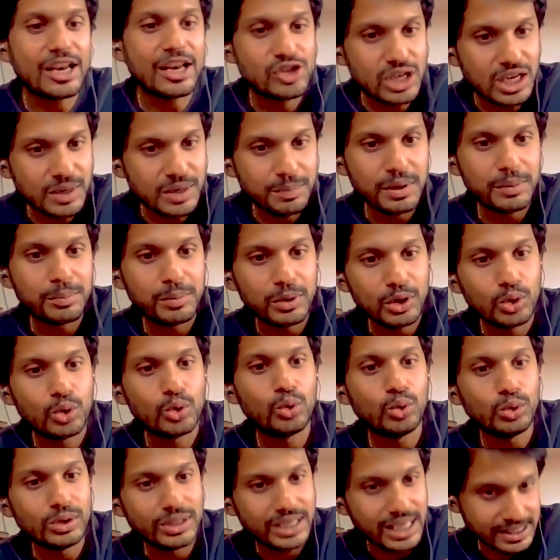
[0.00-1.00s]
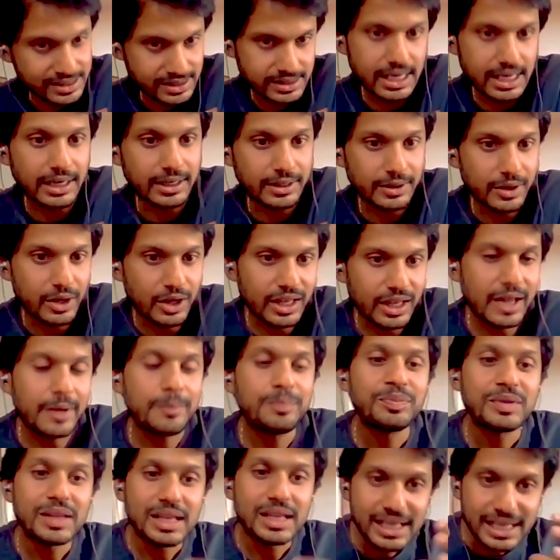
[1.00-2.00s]
we graduate people who does that.
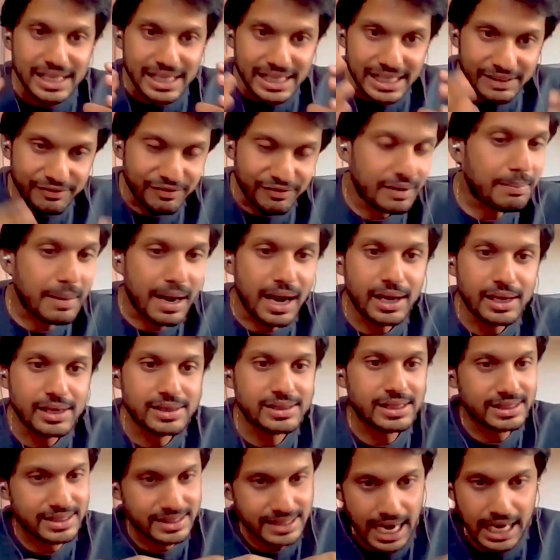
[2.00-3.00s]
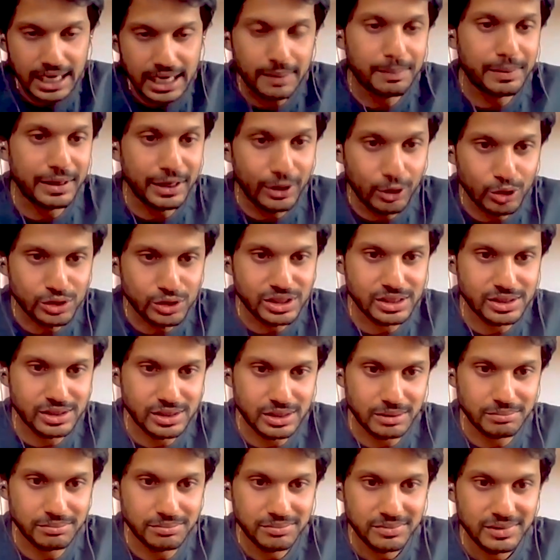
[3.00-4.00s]
Okay, VIBA is a startup
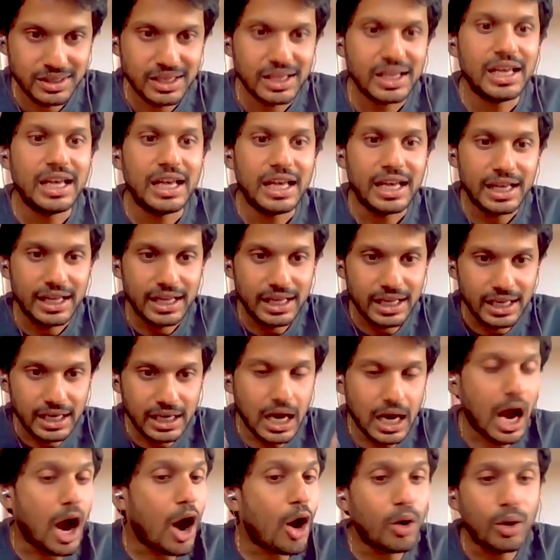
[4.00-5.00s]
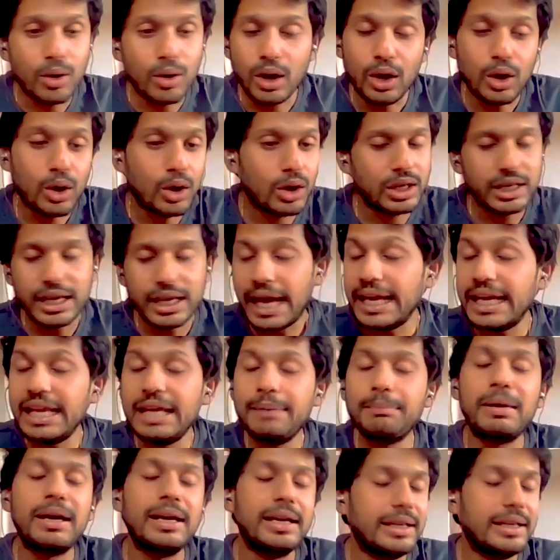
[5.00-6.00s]
ecosystem. How
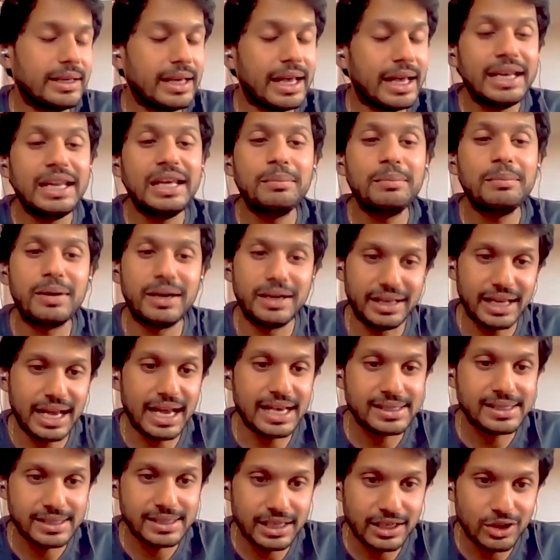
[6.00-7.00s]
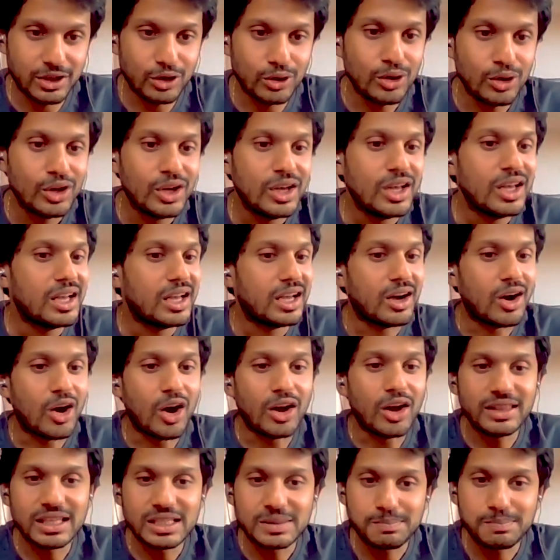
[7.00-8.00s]
anybody, I said no,
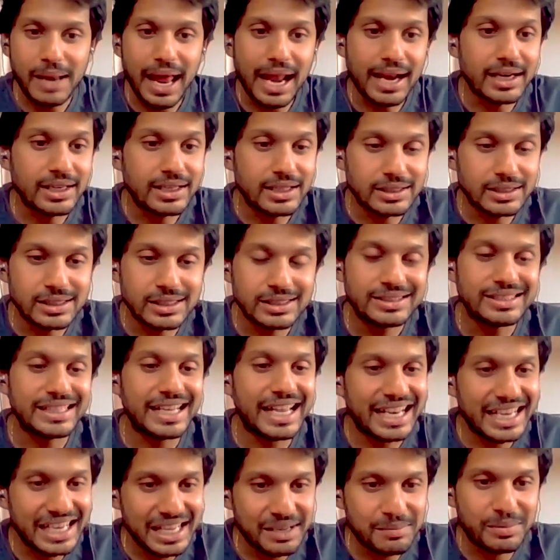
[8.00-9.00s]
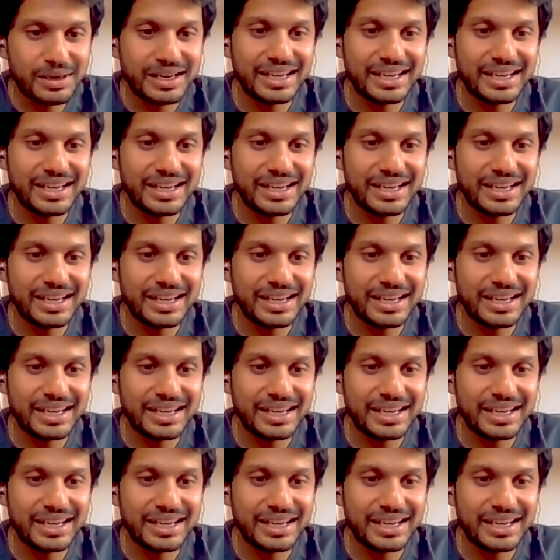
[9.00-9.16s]
on this planet Earth,